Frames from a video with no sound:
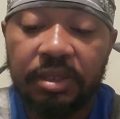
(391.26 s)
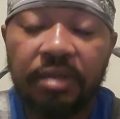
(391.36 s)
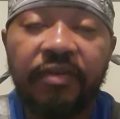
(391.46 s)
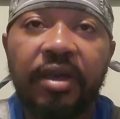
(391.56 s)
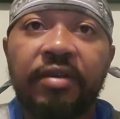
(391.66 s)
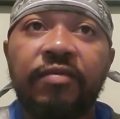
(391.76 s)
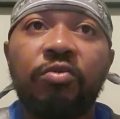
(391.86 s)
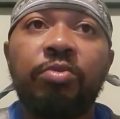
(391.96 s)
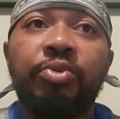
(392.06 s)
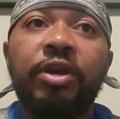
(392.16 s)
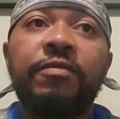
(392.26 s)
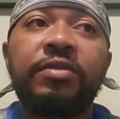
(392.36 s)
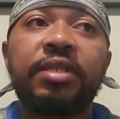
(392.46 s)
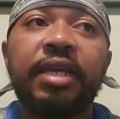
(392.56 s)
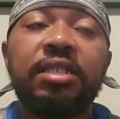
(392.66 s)
Because if, I, if we pray
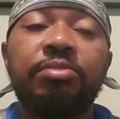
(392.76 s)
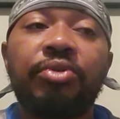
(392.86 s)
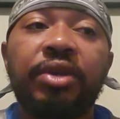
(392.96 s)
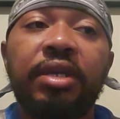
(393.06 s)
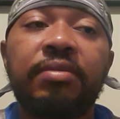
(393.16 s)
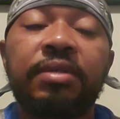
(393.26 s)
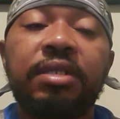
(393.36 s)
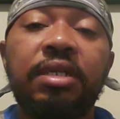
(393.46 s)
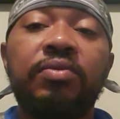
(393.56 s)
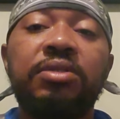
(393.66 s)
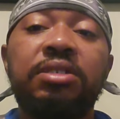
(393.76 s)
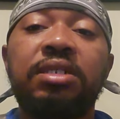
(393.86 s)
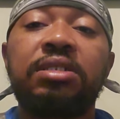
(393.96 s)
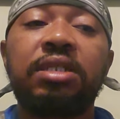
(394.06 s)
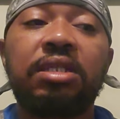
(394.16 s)
for daily bread, but then we
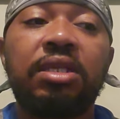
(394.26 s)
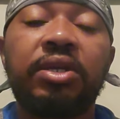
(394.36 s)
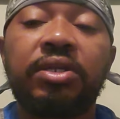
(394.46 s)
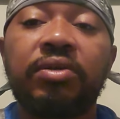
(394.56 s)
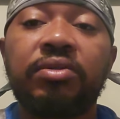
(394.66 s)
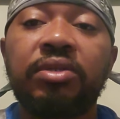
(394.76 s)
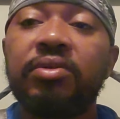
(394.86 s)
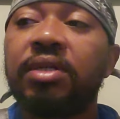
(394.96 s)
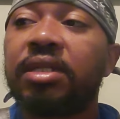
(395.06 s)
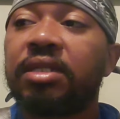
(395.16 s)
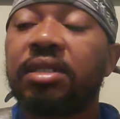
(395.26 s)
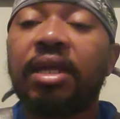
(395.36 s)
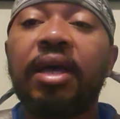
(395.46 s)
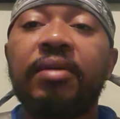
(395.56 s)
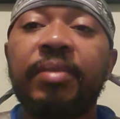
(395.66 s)
just sit there and don't do nothing,
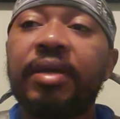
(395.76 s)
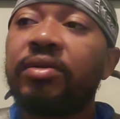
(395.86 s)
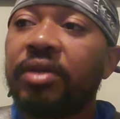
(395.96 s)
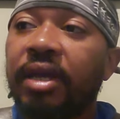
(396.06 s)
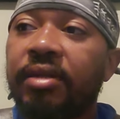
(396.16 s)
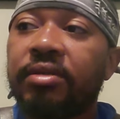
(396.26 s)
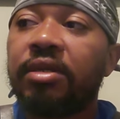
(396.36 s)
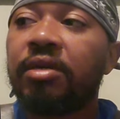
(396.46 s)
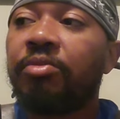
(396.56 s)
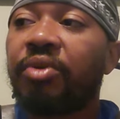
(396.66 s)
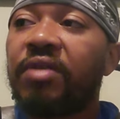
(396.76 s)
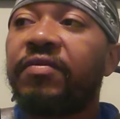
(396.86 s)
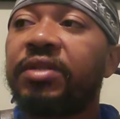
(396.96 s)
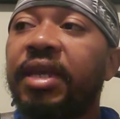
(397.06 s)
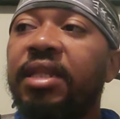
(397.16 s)
nah, man, you got to pray
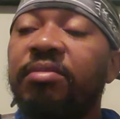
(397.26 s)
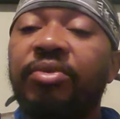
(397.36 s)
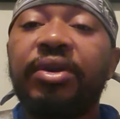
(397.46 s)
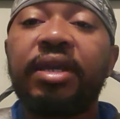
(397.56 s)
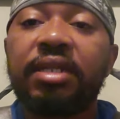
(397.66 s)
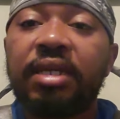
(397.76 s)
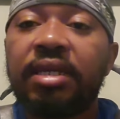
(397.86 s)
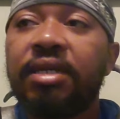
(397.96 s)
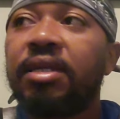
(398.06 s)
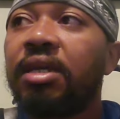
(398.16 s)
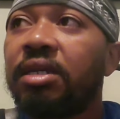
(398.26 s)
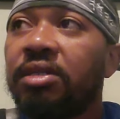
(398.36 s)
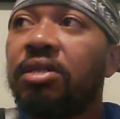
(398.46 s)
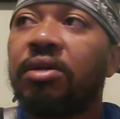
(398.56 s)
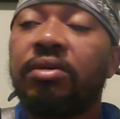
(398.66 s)
for daily bread, then,
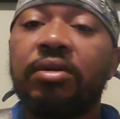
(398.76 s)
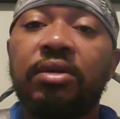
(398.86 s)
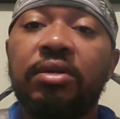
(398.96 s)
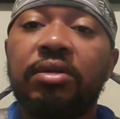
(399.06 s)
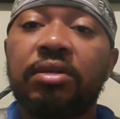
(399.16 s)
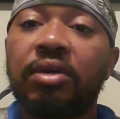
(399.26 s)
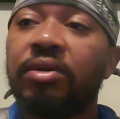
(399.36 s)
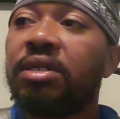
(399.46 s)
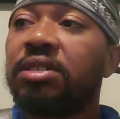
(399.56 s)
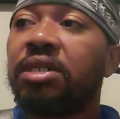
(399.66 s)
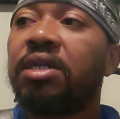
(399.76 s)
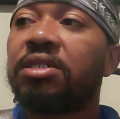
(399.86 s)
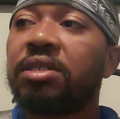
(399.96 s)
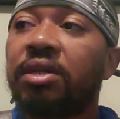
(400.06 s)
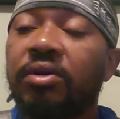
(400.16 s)
you know, go get your
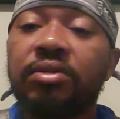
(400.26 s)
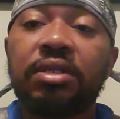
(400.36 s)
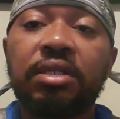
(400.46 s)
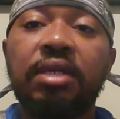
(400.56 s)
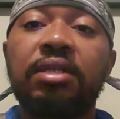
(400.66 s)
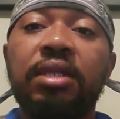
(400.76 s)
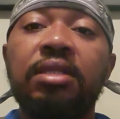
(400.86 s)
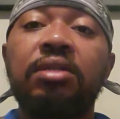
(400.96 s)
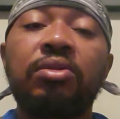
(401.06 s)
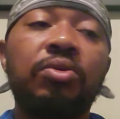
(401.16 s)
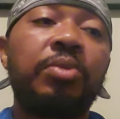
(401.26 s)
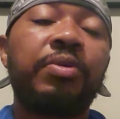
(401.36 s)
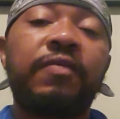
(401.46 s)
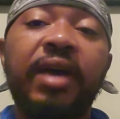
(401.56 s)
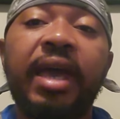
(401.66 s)
hustle on and, and let the Lord
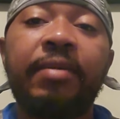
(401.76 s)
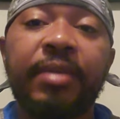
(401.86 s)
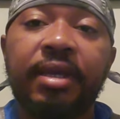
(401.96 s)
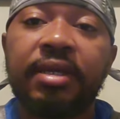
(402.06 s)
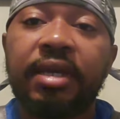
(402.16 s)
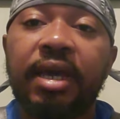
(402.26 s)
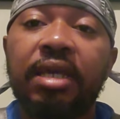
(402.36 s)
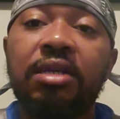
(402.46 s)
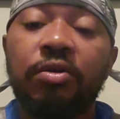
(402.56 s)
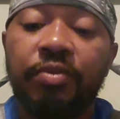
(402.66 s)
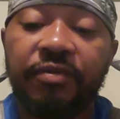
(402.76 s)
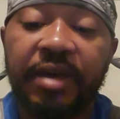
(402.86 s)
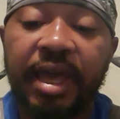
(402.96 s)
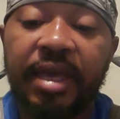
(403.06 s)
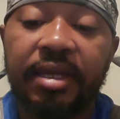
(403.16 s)
provide, man. How he going to
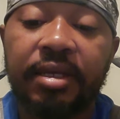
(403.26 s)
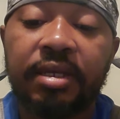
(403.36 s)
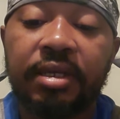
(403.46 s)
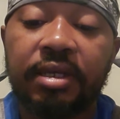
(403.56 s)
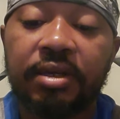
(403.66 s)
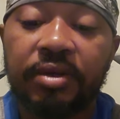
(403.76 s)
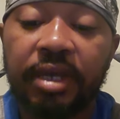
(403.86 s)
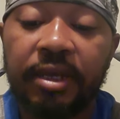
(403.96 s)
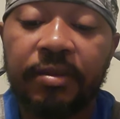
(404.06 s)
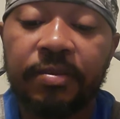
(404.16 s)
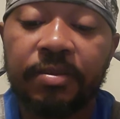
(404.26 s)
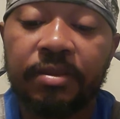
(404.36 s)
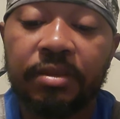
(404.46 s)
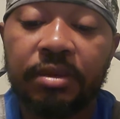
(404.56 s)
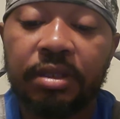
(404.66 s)
provide, okay?
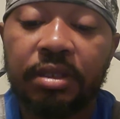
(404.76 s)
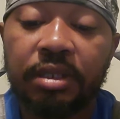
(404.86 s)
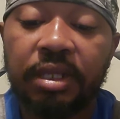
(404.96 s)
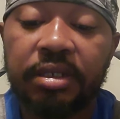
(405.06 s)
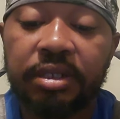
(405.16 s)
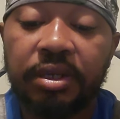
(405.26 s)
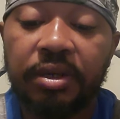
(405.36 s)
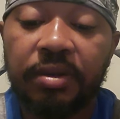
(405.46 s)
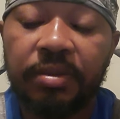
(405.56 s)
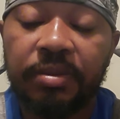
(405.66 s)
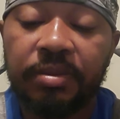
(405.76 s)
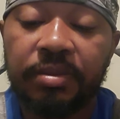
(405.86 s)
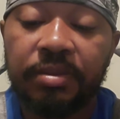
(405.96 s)
let's um